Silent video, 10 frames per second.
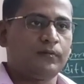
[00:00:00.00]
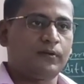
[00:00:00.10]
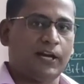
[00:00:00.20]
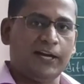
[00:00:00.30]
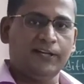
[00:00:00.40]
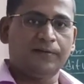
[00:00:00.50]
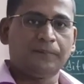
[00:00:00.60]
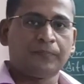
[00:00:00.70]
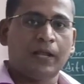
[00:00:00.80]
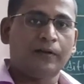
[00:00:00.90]

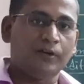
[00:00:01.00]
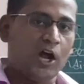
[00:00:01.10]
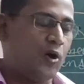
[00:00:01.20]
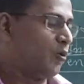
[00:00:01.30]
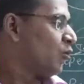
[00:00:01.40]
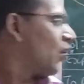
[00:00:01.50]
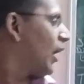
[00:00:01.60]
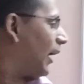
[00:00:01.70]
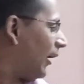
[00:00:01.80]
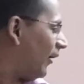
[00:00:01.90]
Right? Now,
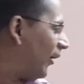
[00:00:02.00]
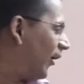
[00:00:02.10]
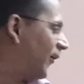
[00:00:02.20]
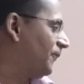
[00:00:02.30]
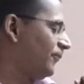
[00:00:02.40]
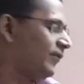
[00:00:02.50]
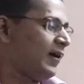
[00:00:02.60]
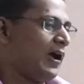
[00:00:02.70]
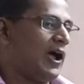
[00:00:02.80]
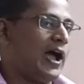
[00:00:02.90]
if
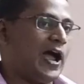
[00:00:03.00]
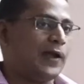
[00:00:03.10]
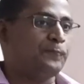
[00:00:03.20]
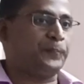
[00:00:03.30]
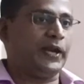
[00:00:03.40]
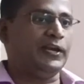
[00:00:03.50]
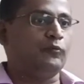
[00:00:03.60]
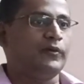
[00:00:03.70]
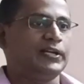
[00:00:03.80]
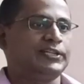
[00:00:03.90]
I am
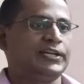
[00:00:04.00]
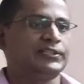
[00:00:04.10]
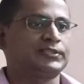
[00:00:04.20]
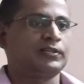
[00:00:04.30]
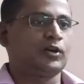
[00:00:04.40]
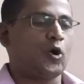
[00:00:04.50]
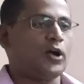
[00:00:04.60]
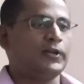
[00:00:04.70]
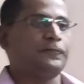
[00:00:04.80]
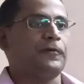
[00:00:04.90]
paying wages or
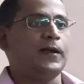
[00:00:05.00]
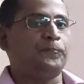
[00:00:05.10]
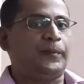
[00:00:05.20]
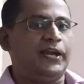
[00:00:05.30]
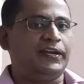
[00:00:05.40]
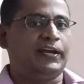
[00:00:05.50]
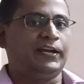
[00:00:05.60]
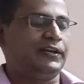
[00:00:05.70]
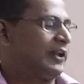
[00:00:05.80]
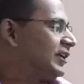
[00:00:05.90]
if I am paying
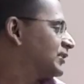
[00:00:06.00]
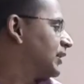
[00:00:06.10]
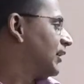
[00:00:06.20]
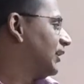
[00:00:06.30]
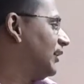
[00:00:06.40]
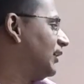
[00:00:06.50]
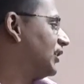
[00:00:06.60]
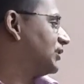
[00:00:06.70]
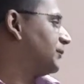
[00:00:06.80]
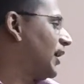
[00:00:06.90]
interest, then
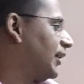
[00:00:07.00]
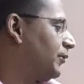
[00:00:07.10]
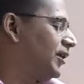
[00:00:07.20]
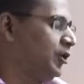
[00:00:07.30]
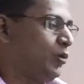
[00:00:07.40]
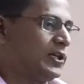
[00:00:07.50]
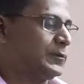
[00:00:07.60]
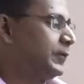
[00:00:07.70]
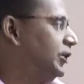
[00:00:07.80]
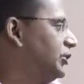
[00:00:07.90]
it is my revenue
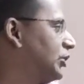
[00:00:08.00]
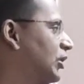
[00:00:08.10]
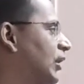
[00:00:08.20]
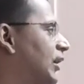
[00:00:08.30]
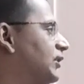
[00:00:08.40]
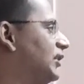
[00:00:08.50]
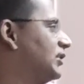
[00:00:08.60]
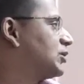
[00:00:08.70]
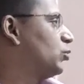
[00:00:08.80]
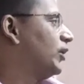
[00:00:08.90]
expenditure. Then
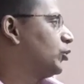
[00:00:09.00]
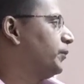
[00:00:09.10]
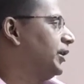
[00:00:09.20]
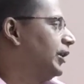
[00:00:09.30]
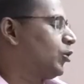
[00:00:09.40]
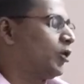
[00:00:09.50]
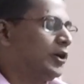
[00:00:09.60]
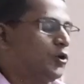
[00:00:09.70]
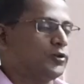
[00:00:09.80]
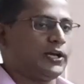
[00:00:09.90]
it is going to be
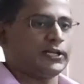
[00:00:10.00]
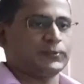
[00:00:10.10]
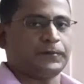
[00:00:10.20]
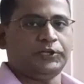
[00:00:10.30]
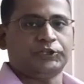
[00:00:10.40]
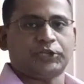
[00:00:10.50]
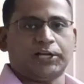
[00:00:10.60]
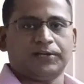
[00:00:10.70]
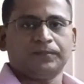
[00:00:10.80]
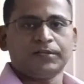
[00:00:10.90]
recorded on the
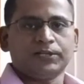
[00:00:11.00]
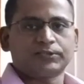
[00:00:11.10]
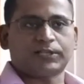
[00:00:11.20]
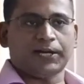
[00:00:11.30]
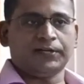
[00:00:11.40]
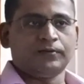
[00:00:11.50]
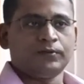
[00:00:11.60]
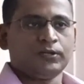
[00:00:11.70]
expenditure side.